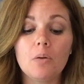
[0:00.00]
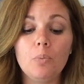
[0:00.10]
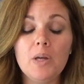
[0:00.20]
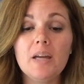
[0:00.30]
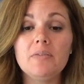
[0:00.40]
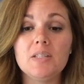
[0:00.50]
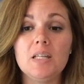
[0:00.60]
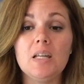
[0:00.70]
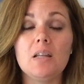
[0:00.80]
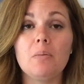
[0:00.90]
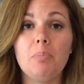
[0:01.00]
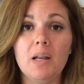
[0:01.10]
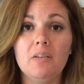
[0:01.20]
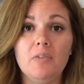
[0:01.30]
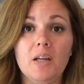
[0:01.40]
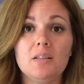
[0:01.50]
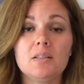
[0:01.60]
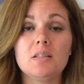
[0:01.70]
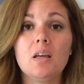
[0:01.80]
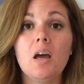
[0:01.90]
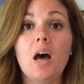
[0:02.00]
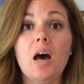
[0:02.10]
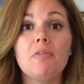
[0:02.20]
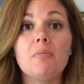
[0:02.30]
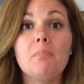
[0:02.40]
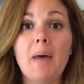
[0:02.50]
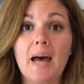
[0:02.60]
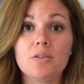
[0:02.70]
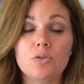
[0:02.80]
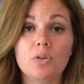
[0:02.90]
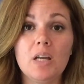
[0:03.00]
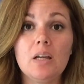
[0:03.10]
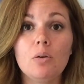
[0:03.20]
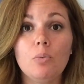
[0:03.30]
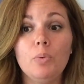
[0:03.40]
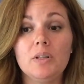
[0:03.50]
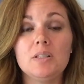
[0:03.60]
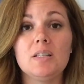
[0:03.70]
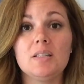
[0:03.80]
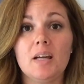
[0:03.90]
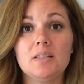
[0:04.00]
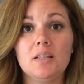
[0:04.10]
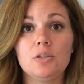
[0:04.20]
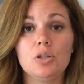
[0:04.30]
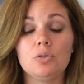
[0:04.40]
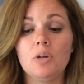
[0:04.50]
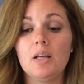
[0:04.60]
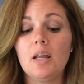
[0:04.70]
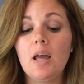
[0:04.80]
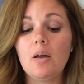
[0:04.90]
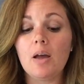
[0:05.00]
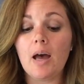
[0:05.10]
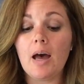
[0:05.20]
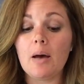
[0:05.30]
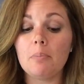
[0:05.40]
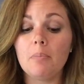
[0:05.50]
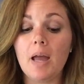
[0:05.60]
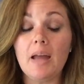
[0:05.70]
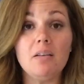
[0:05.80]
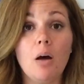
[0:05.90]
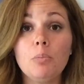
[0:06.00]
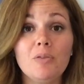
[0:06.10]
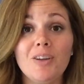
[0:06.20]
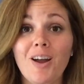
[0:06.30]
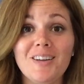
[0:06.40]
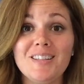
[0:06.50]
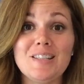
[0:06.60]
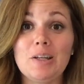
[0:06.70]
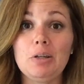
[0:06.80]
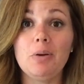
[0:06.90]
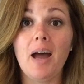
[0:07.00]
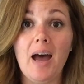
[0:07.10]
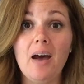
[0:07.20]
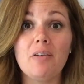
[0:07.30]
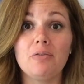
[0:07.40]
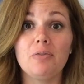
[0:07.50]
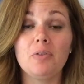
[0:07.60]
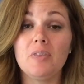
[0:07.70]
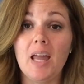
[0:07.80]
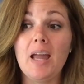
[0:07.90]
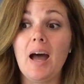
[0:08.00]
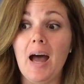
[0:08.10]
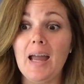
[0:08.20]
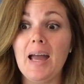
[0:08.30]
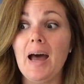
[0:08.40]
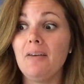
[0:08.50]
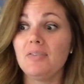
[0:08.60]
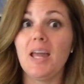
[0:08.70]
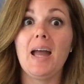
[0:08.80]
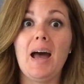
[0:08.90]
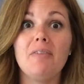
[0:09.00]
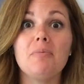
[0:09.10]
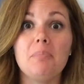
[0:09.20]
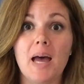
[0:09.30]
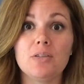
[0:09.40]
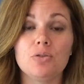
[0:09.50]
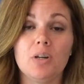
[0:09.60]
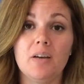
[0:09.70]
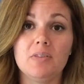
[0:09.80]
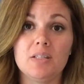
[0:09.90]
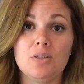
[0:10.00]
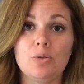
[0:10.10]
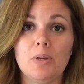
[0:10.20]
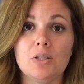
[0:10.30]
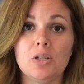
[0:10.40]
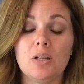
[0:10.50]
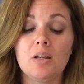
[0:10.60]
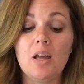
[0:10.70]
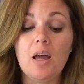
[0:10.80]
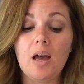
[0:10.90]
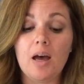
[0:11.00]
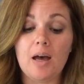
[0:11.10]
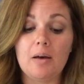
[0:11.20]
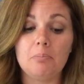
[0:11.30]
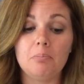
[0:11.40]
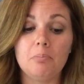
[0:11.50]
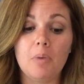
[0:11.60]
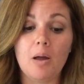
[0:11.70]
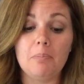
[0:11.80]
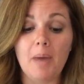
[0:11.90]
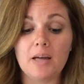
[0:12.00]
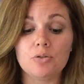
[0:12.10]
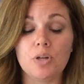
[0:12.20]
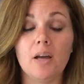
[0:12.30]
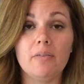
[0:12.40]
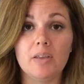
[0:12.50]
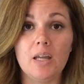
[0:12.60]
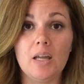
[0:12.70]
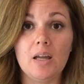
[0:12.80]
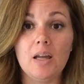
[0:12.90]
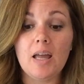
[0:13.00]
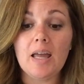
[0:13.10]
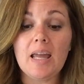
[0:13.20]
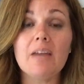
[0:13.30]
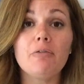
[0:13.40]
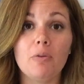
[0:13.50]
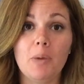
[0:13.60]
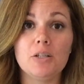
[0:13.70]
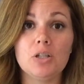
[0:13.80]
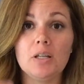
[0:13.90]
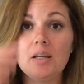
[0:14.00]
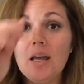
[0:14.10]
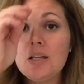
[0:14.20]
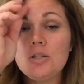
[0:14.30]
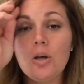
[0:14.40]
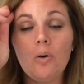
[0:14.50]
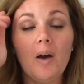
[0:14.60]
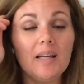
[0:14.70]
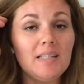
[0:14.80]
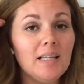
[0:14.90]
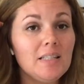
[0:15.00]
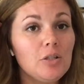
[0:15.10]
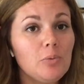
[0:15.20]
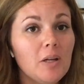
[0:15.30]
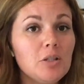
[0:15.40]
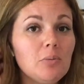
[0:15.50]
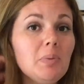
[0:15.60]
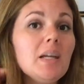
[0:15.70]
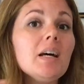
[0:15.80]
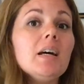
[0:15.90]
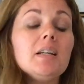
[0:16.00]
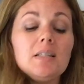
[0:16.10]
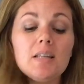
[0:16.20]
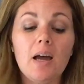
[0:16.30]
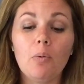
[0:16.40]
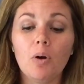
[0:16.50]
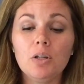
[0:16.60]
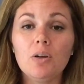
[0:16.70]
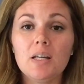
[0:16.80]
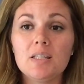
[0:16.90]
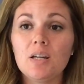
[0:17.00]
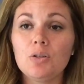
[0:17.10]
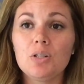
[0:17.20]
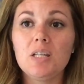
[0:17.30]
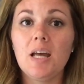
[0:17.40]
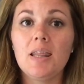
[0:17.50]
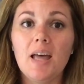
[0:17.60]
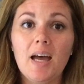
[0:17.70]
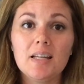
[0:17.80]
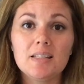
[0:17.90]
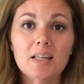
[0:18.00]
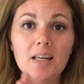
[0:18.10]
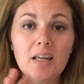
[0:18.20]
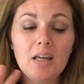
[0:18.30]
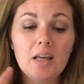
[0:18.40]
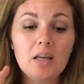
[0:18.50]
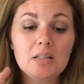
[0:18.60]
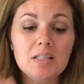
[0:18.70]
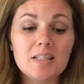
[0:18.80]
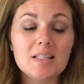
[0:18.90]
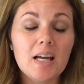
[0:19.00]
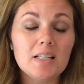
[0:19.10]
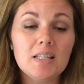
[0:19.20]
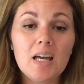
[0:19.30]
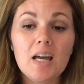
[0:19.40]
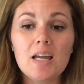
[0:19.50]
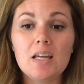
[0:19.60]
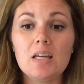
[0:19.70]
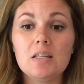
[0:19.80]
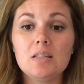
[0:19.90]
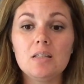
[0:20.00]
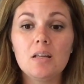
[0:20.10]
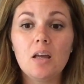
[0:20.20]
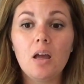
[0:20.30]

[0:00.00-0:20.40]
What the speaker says: we have seen the benefits of mastery with dyslexic children. And not moving on until they have mastery of the situation, and mastery of the information. So I say situation because I want you guys to understand that dyslexia is